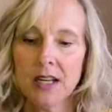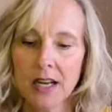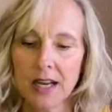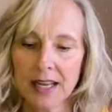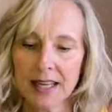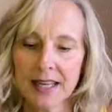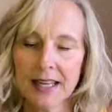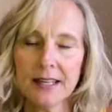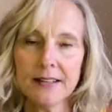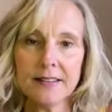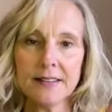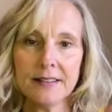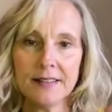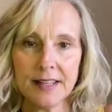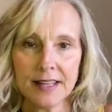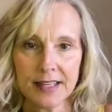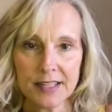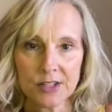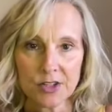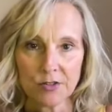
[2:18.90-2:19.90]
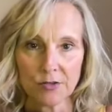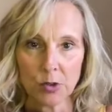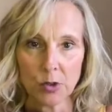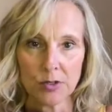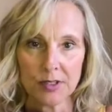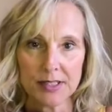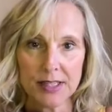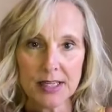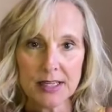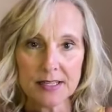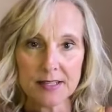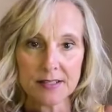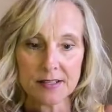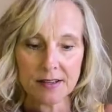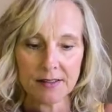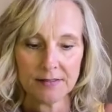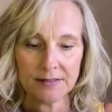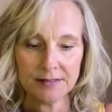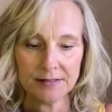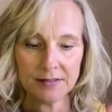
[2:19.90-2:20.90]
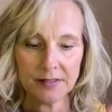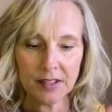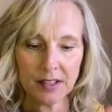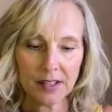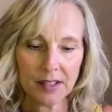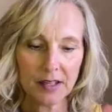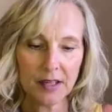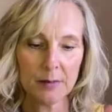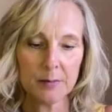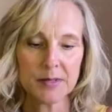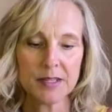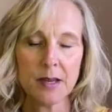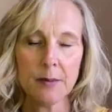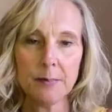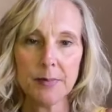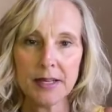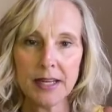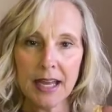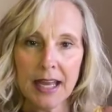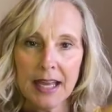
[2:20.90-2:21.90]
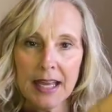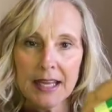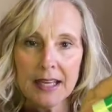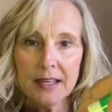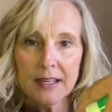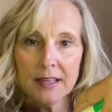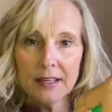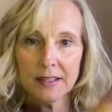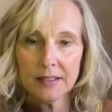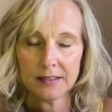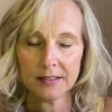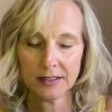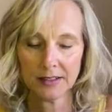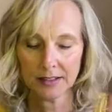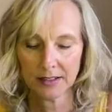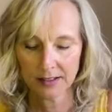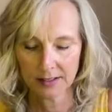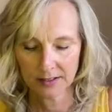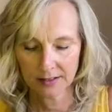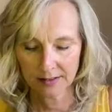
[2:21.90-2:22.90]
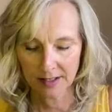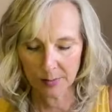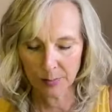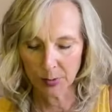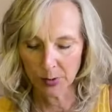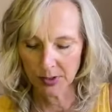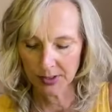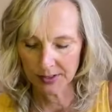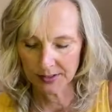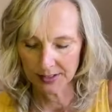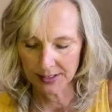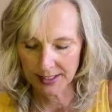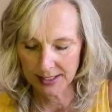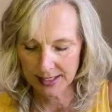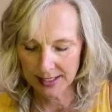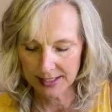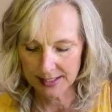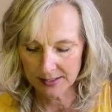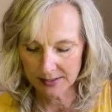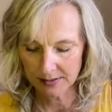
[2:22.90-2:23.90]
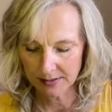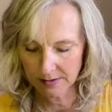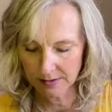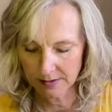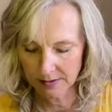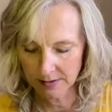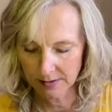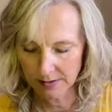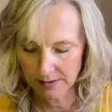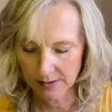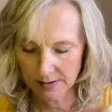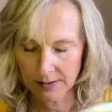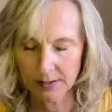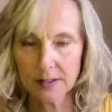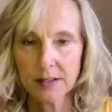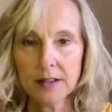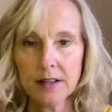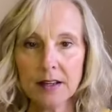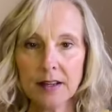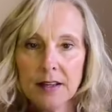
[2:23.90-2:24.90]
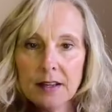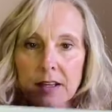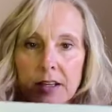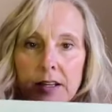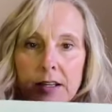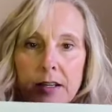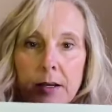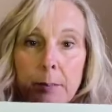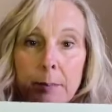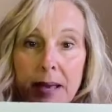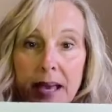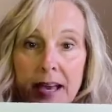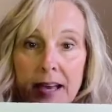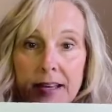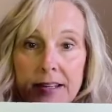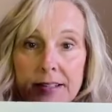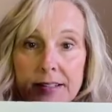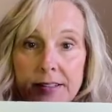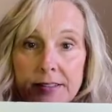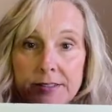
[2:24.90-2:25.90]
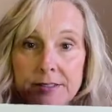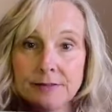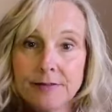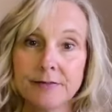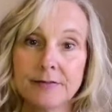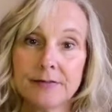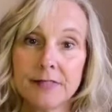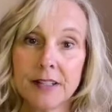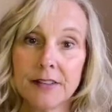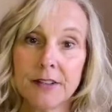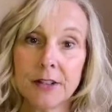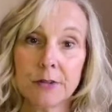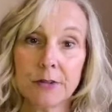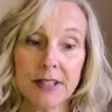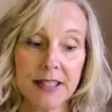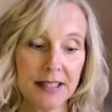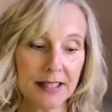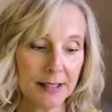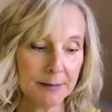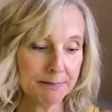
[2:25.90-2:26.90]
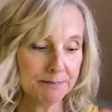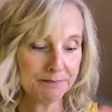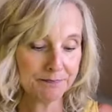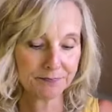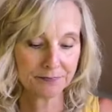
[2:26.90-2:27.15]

Again, they get to roll the dice. Comes up an A, they put in the A, mad, and they're reading.